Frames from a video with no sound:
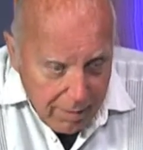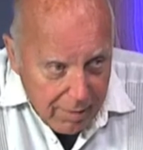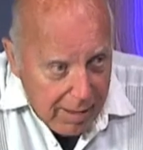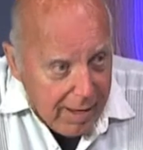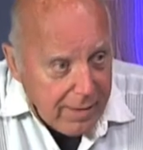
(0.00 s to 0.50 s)

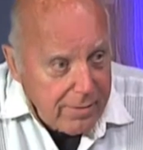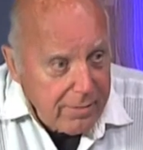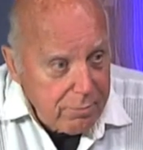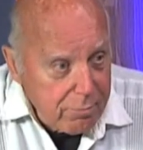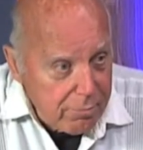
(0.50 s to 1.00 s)
as
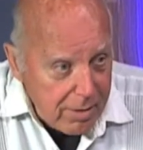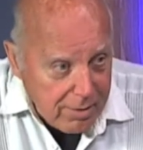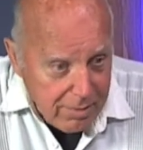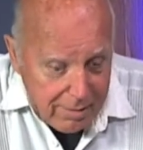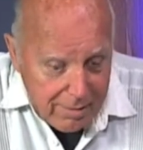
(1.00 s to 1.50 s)

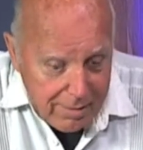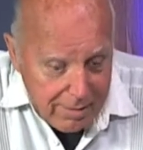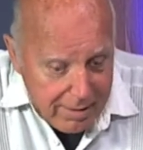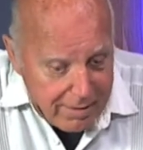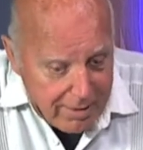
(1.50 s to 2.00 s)

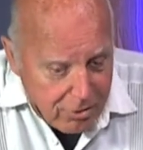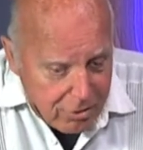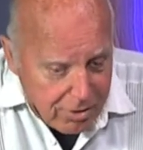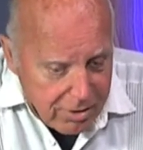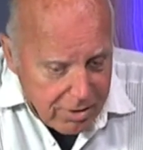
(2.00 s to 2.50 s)
an
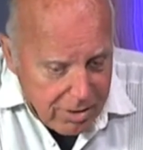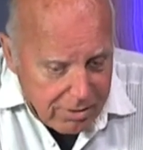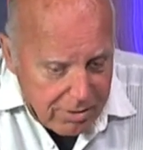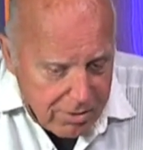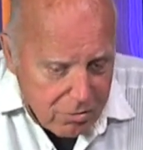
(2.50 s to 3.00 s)

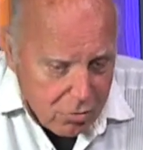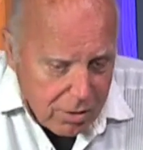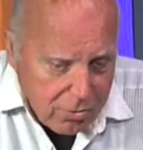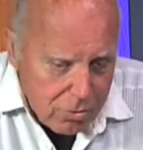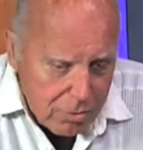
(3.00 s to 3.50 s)
interconnected
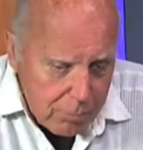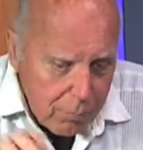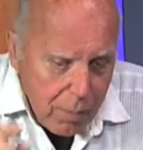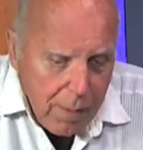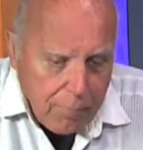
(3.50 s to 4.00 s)
structure,
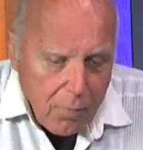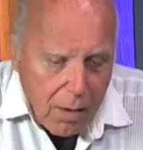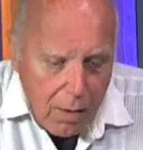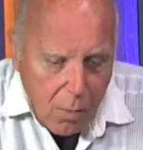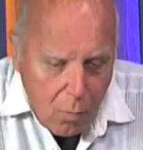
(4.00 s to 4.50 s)

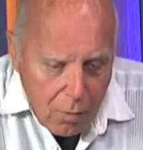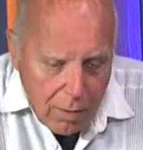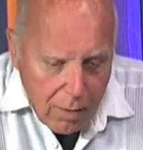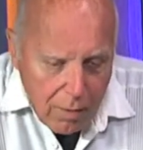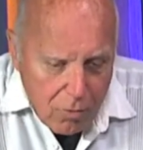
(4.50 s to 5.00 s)

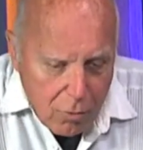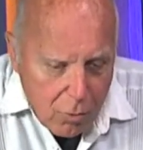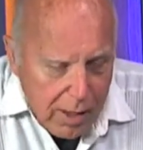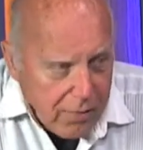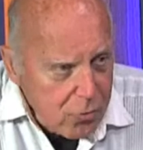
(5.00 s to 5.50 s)
you
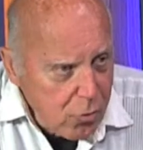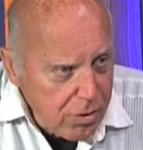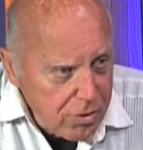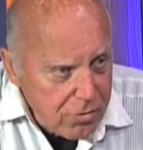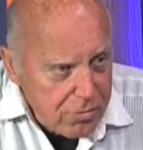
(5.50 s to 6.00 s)
have to
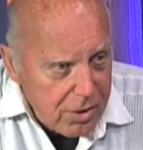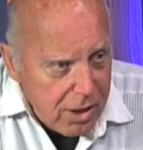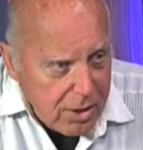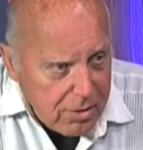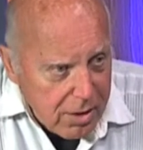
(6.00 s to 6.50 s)

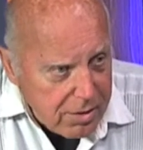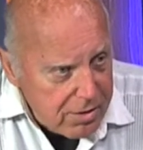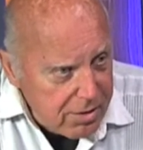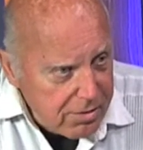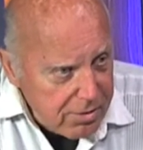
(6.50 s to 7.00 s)
understand that
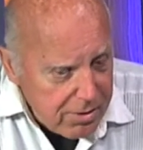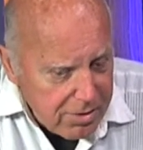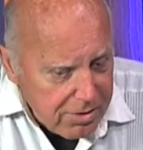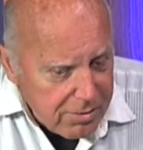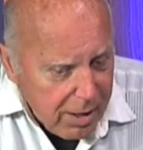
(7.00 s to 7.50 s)
this
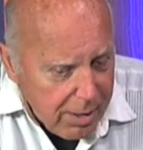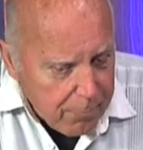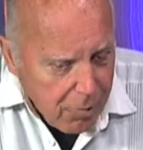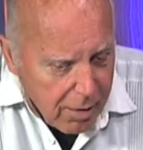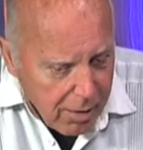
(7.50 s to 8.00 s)
is
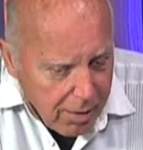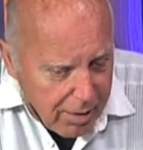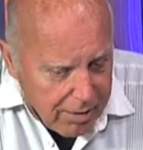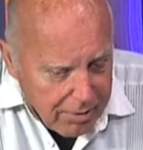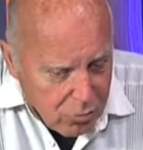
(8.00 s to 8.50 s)

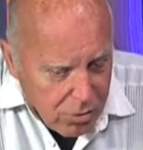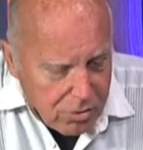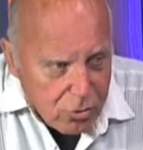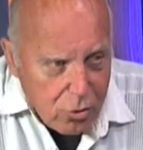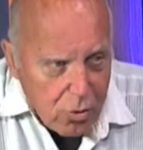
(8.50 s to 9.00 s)
a
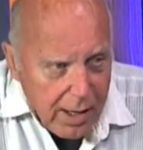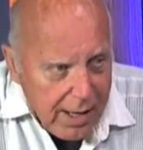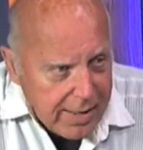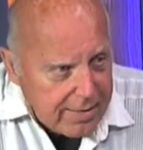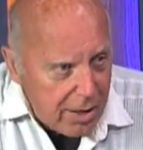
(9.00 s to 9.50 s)
structure
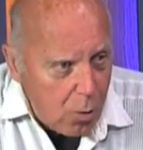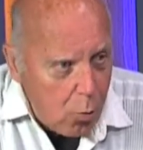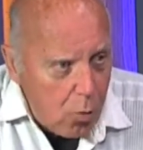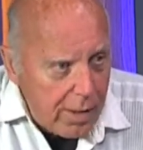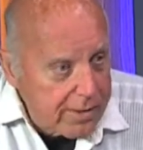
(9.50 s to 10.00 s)
at the
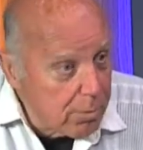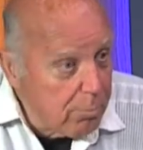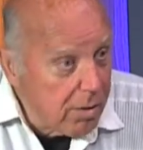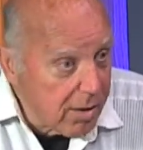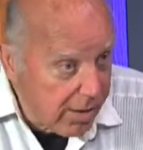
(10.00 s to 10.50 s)

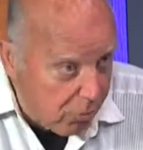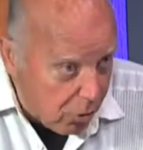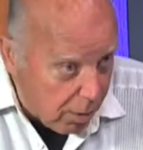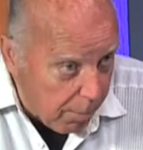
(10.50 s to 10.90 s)
quantum level.